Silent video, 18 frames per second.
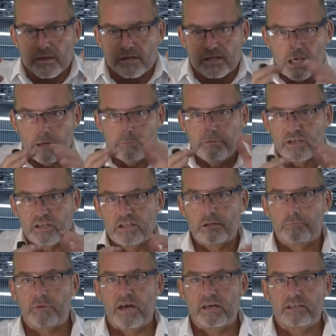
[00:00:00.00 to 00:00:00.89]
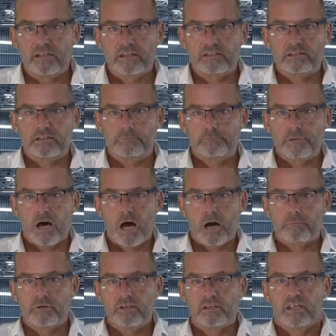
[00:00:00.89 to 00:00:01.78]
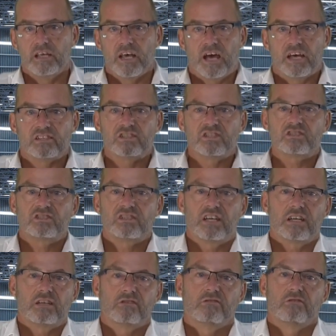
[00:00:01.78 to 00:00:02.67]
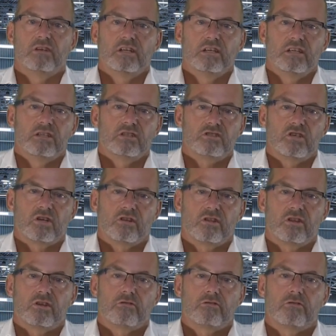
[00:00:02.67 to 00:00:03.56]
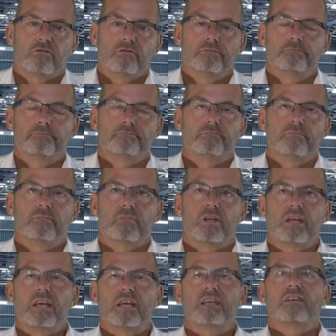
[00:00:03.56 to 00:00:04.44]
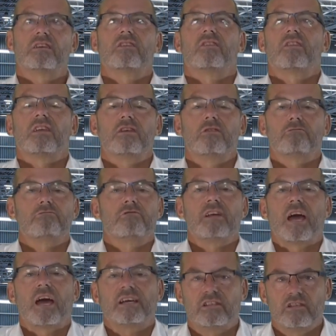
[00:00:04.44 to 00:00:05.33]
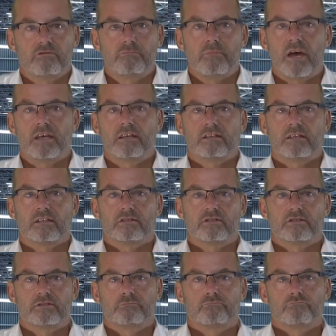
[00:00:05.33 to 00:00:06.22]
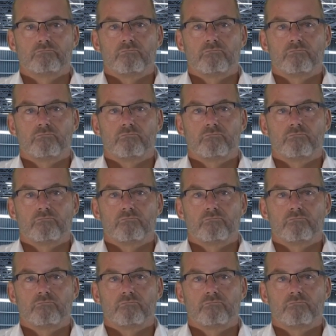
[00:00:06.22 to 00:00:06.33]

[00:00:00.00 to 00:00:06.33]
keep it in the maintenance department, and just get sort of the reactive maintenance.